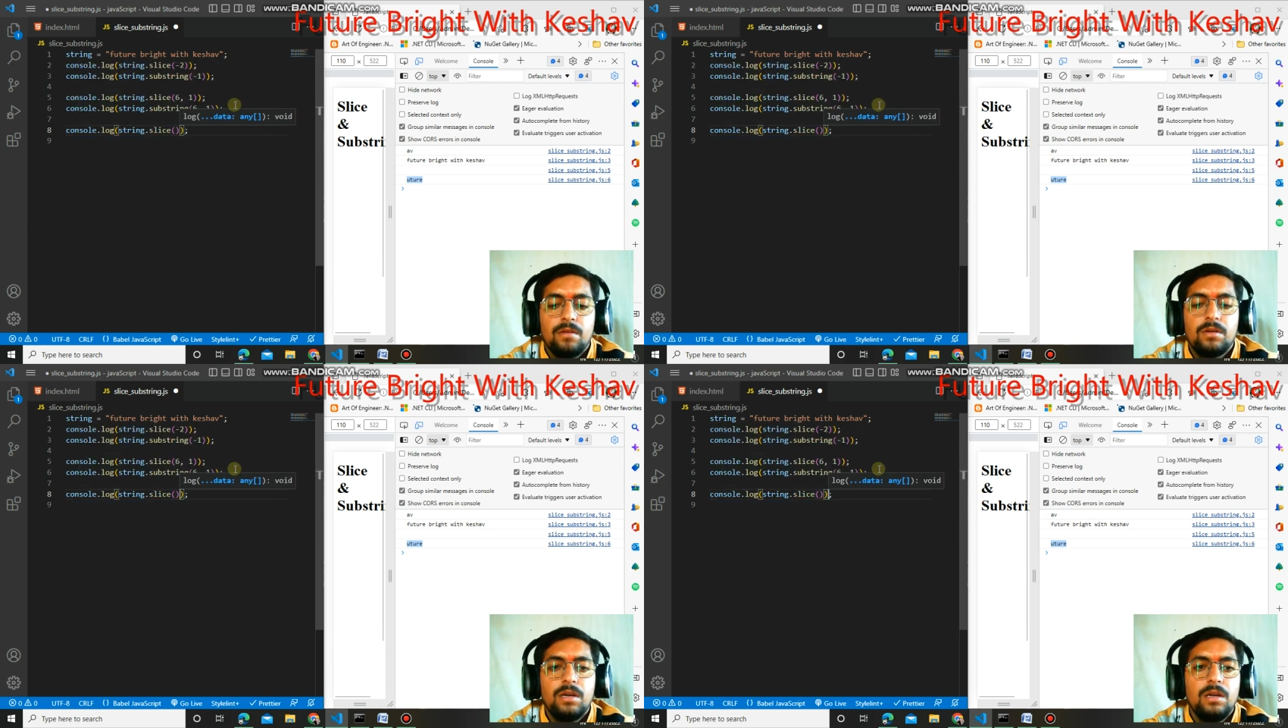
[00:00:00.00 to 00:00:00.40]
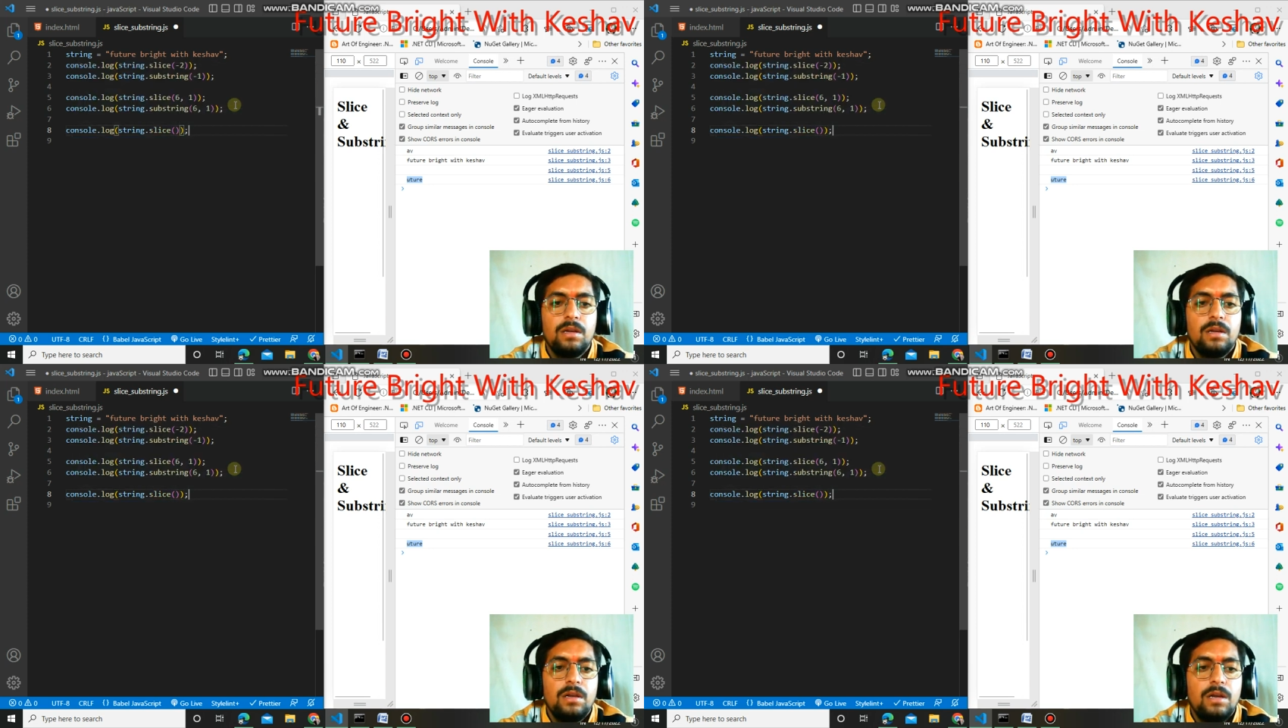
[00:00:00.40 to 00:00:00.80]
Okay,
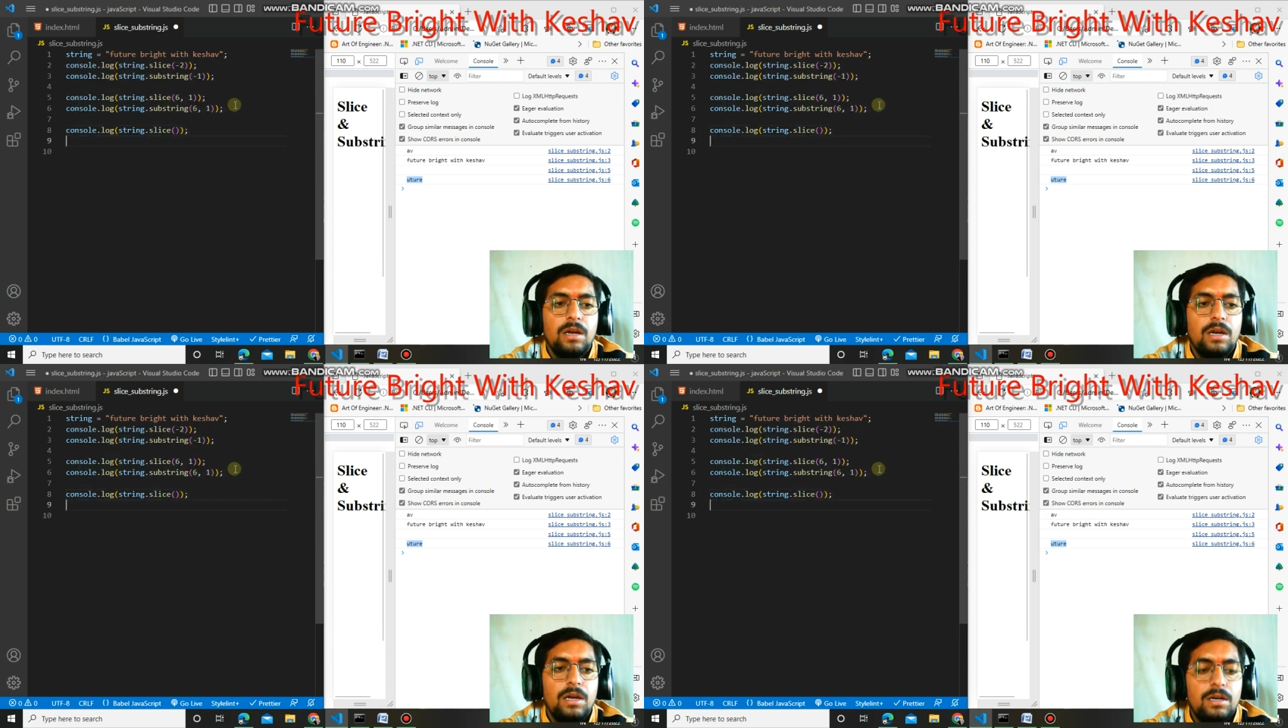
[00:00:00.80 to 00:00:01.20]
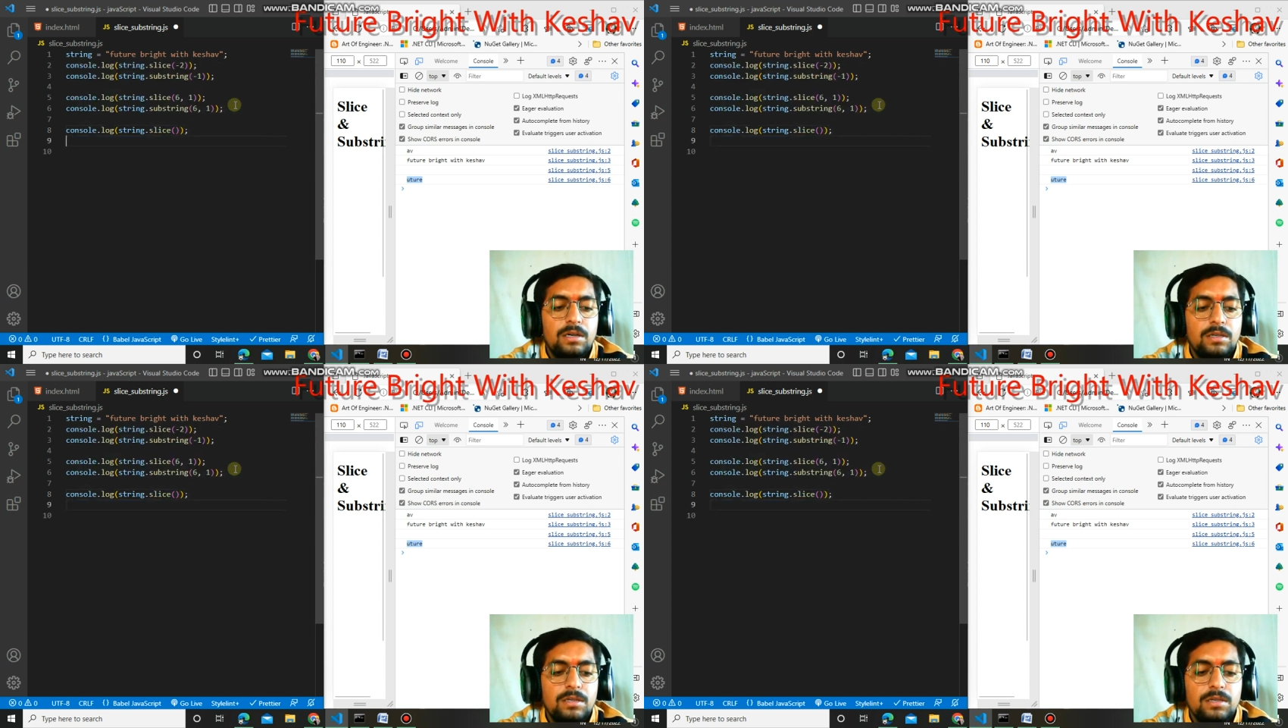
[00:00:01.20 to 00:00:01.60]

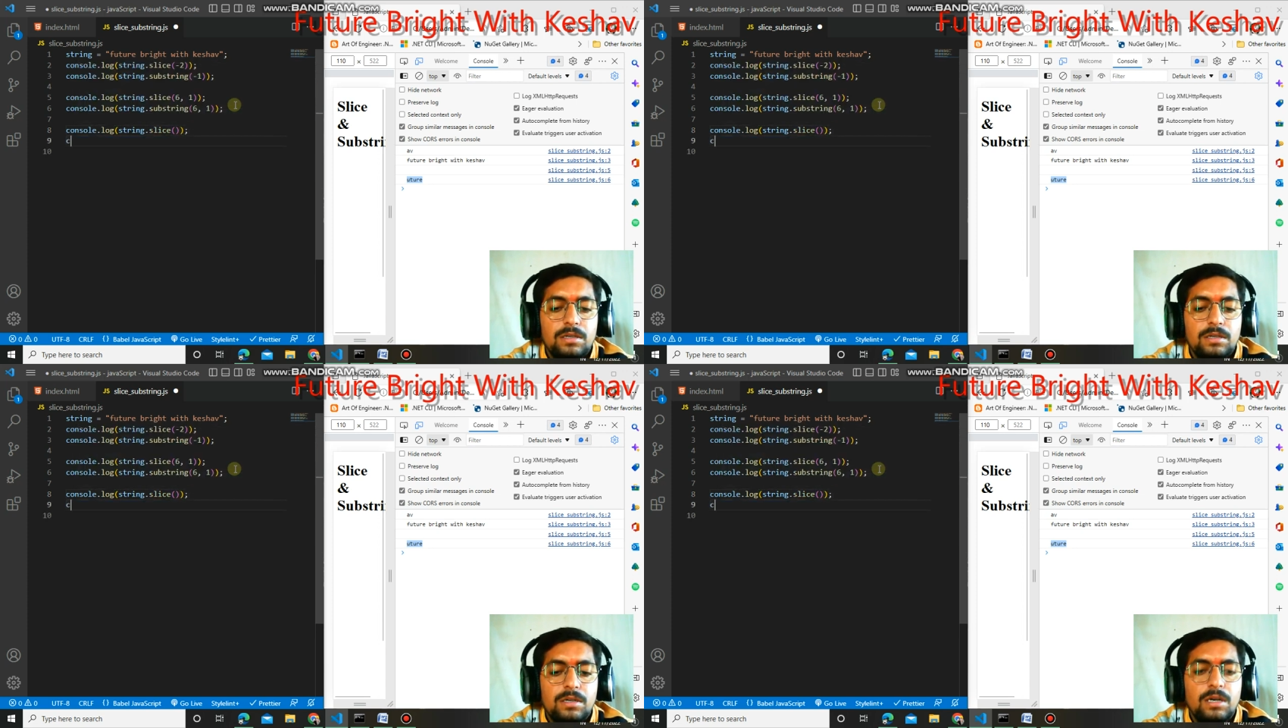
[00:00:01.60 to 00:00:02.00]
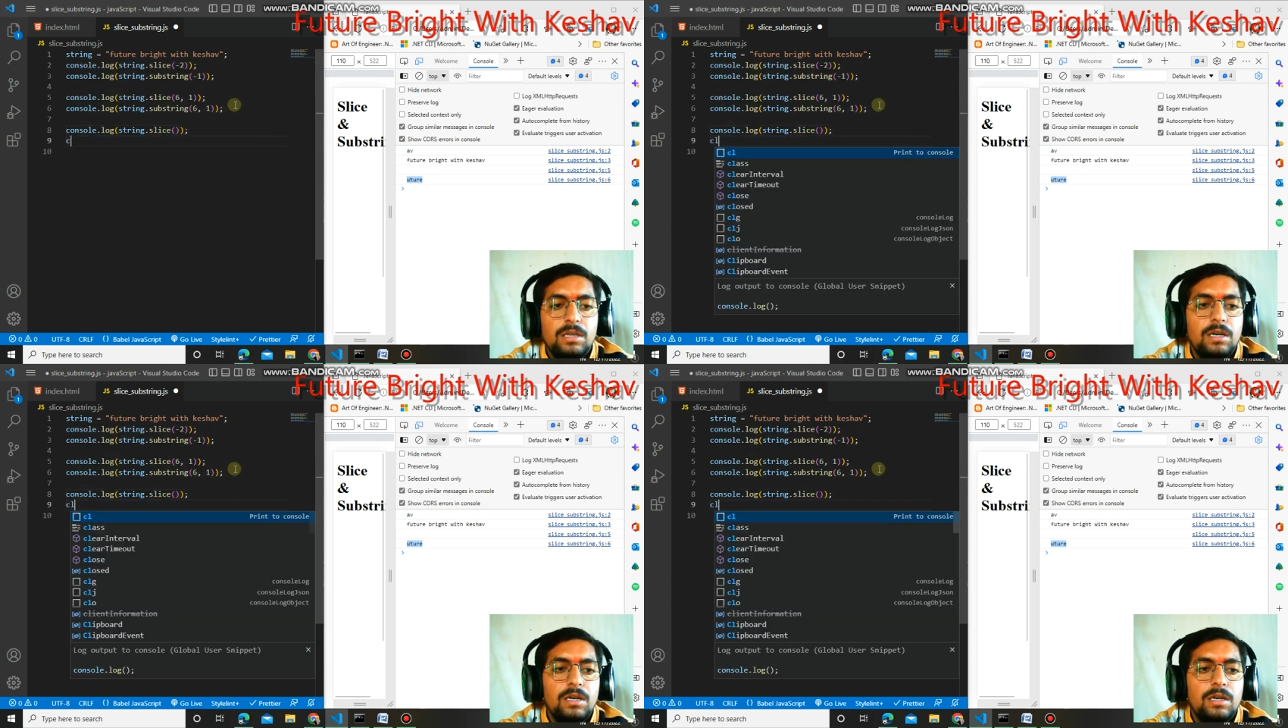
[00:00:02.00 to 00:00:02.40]
and
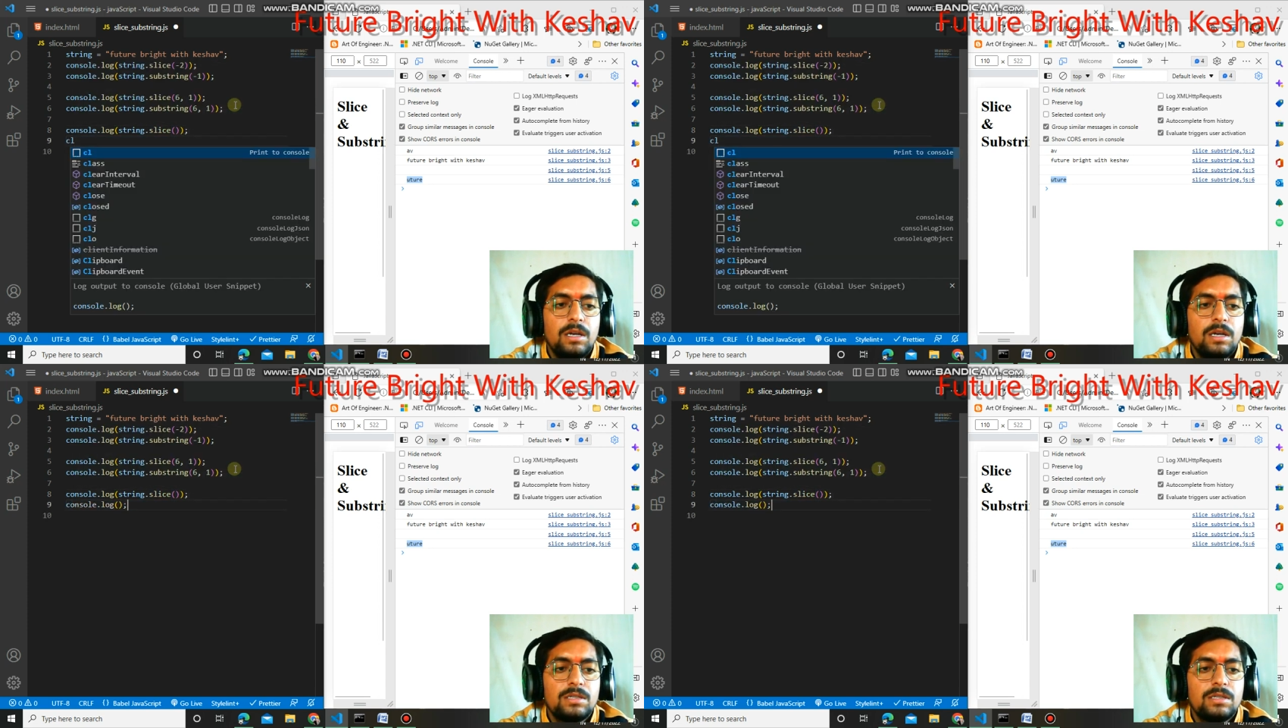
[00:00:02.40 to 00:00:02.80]
other take